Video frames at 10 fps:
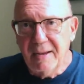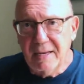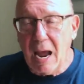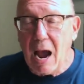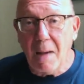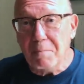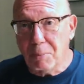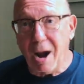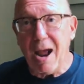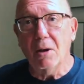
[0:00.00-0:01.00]
Now, I'm
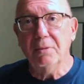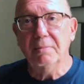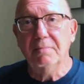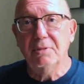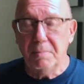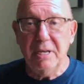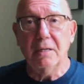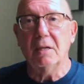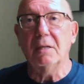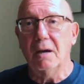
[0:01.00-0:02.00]
proud to be
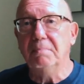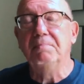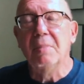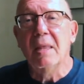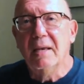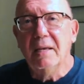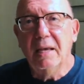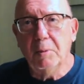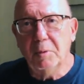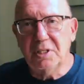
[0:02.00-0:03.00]
an alum.
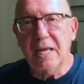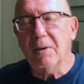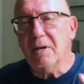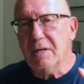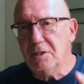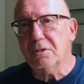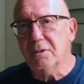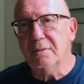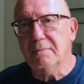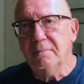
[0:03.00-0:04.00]
It was there at
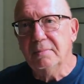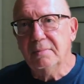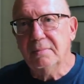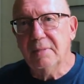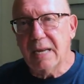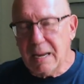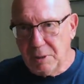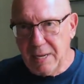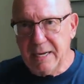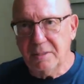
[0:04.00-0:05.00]
Eastern that I
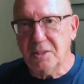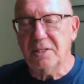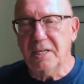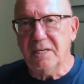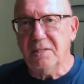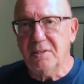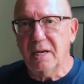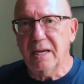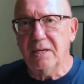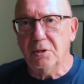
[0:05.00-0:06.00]
planted the seeds
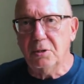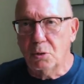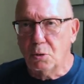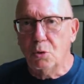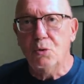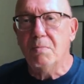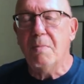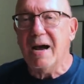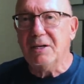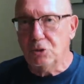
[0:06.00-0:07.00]
and grew
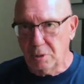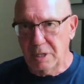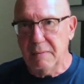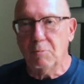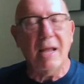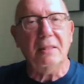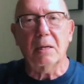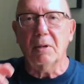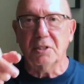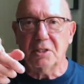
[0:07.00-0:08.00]
my dream right
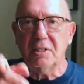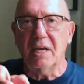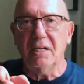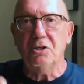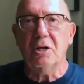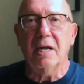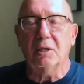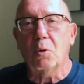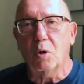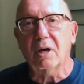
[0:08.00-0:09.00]
there on the stage
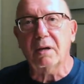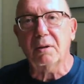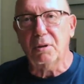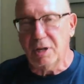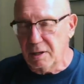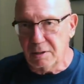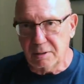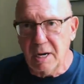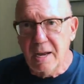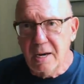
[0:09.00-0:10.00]
at Quirk
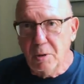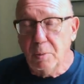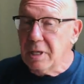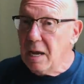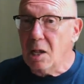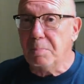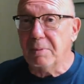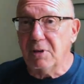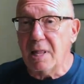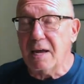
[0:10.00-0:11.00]
Theater with the help
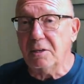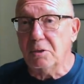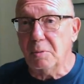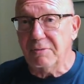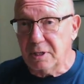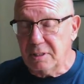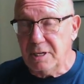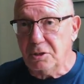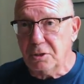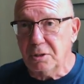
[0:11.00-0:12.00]
of a lot of terrific
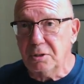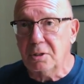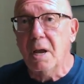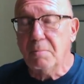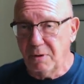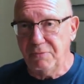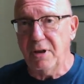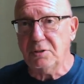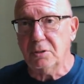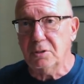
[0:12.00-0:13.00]
teachers,
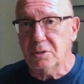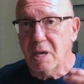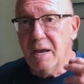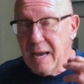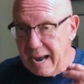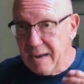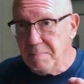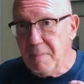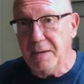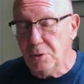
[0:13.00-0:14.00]
professors,
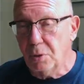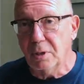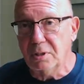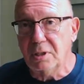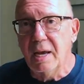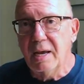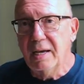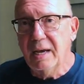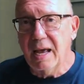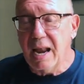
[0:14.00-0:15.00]
and mentors.
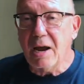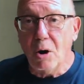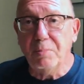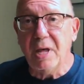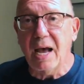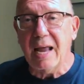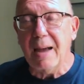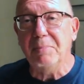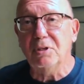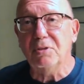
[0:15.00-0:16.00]
And I hope that
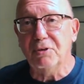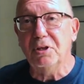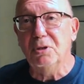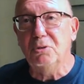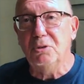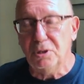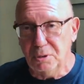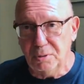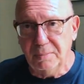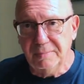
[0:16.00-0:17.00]
happens for you
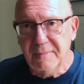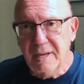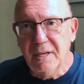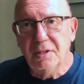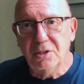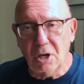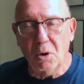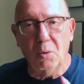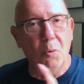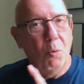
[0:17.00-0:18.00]
too.
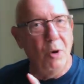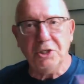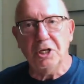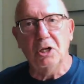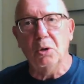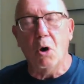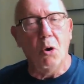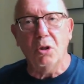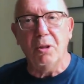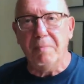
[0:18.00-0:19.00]
So, wishing you
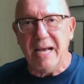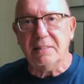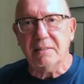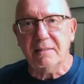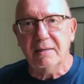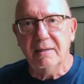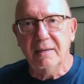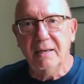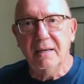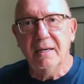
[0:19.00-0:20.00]
all the best.
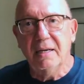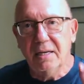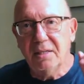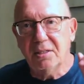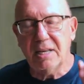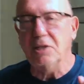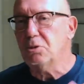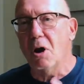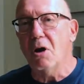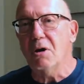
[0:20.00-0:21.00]
Stay
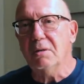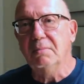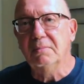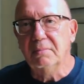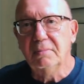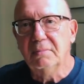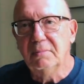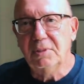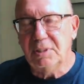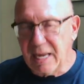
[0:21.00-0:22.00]
strong
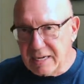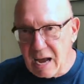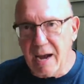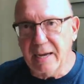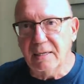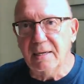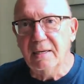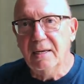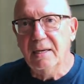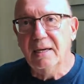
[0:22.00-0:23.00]
Stay kind
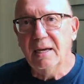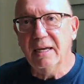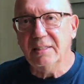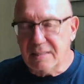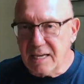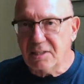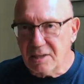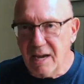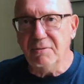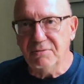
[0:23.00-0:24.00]
and stay
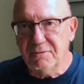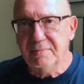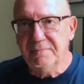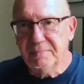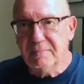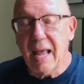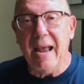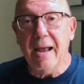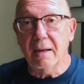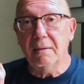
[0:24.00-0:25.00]
safe.
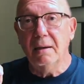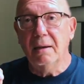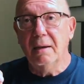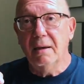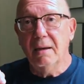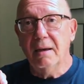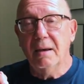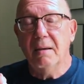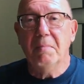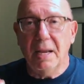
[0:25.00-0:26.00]
And
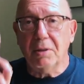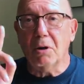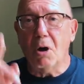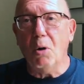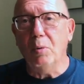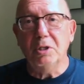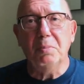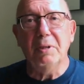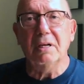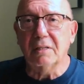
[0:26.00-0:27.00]
may there always
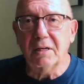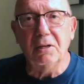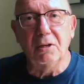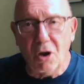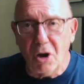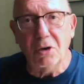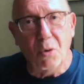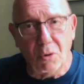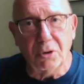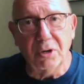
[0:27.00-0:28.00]
be a little law and
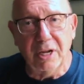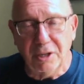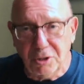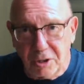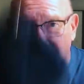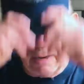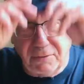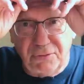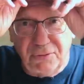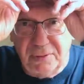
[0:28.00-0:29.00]
order in your
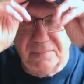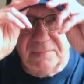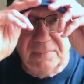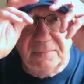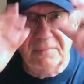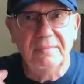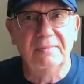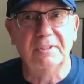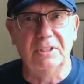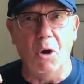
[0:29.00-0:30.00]
life.
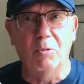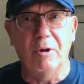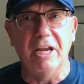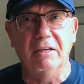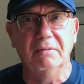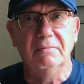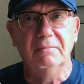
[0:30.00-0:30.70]
Go green.